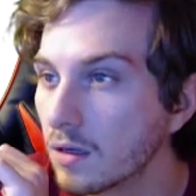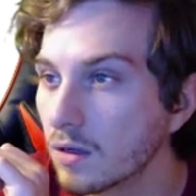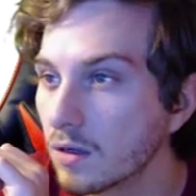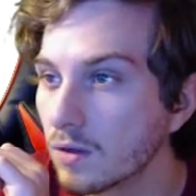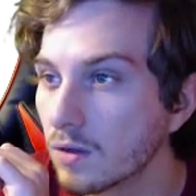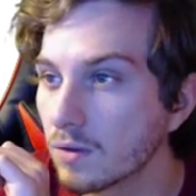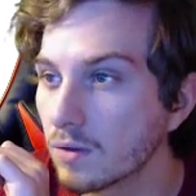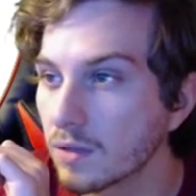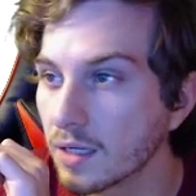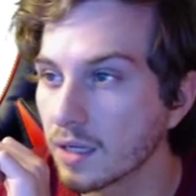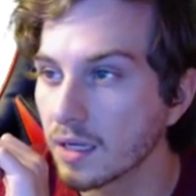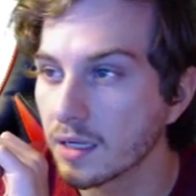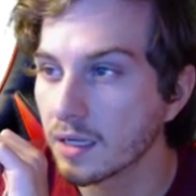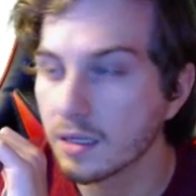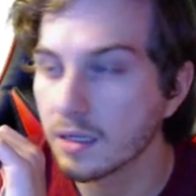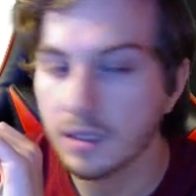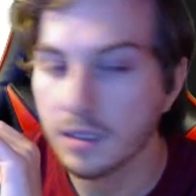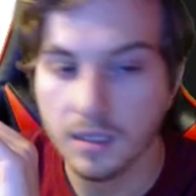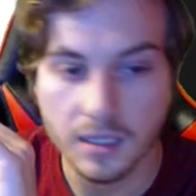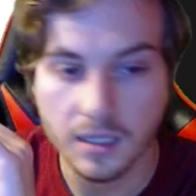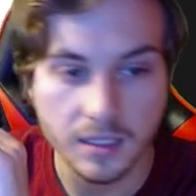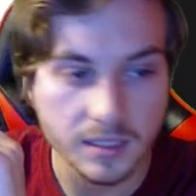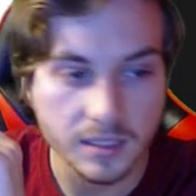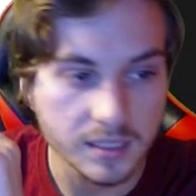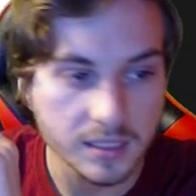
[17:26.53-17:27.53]
Okay,
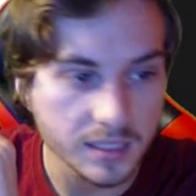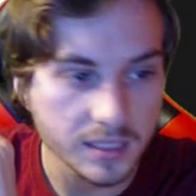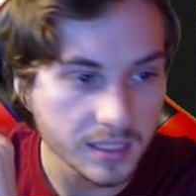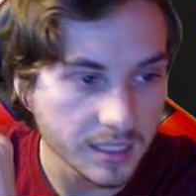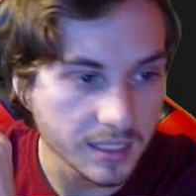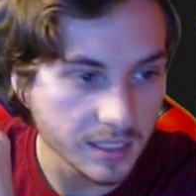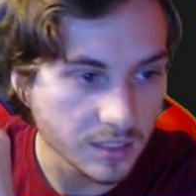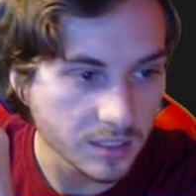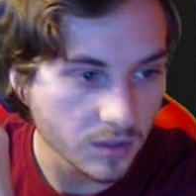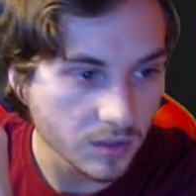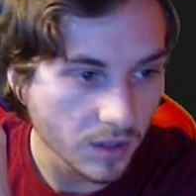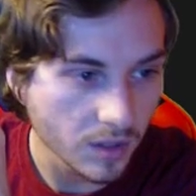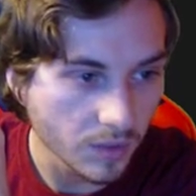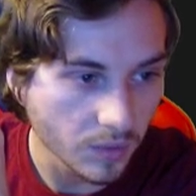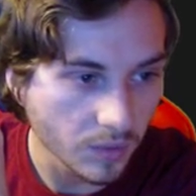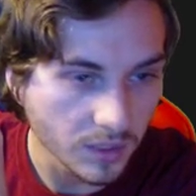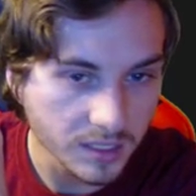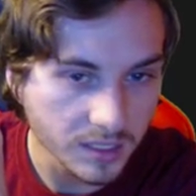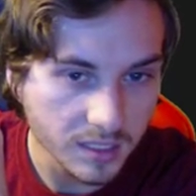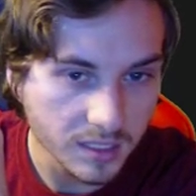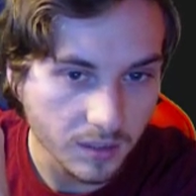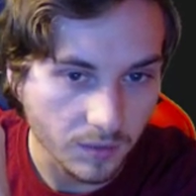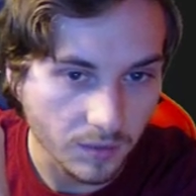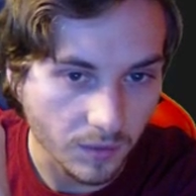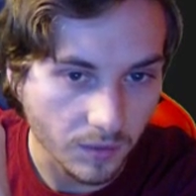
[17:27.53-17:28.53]
I see. So I
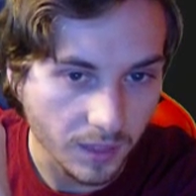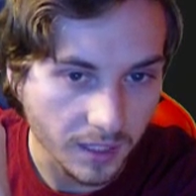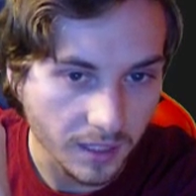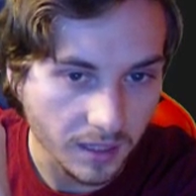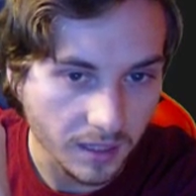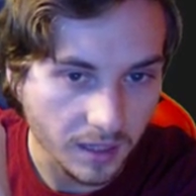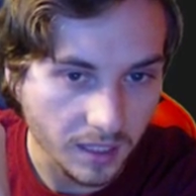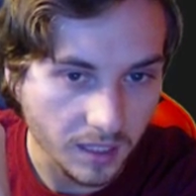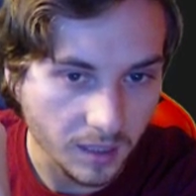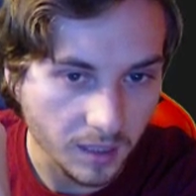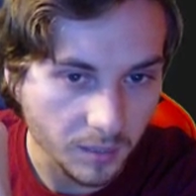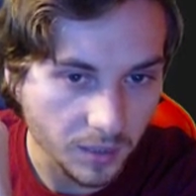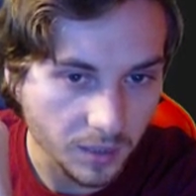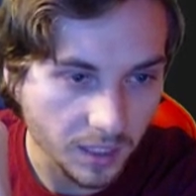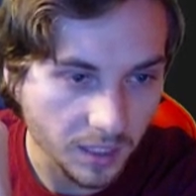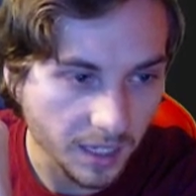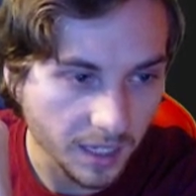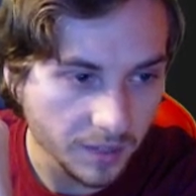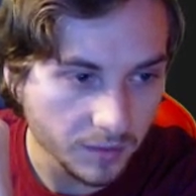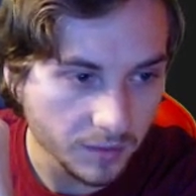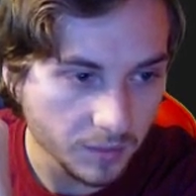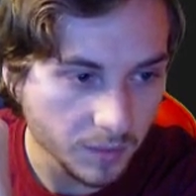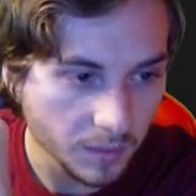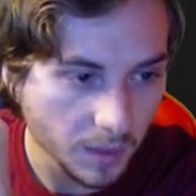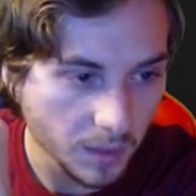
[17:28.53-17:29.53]
was in the right thing, but
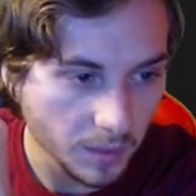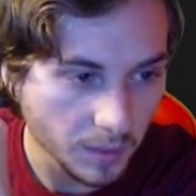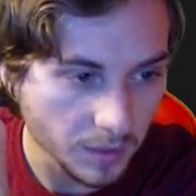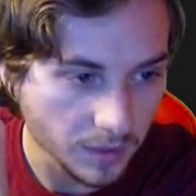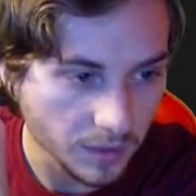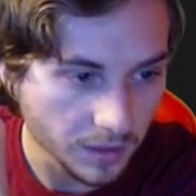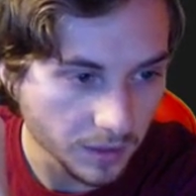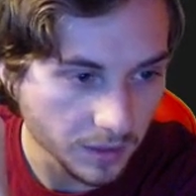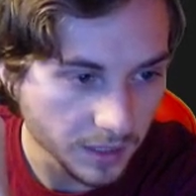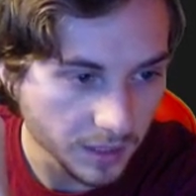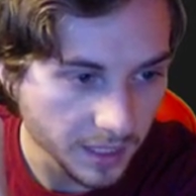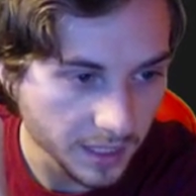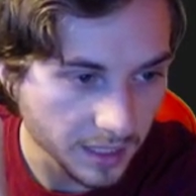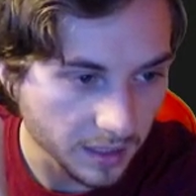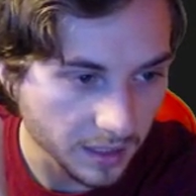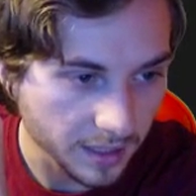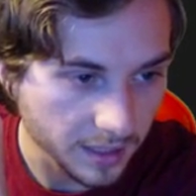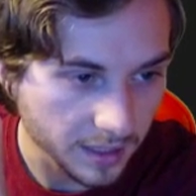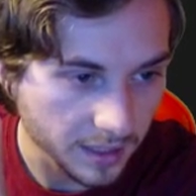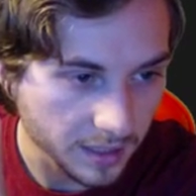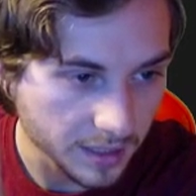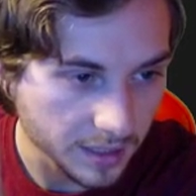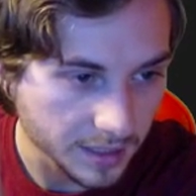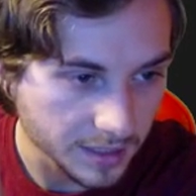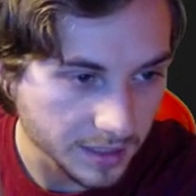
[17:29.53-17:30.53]
I don't remember it looking
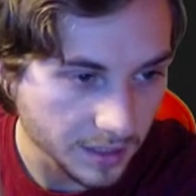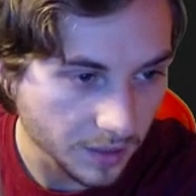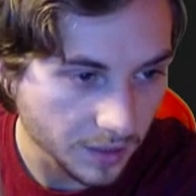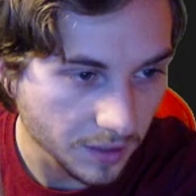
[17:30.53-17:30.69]
like this.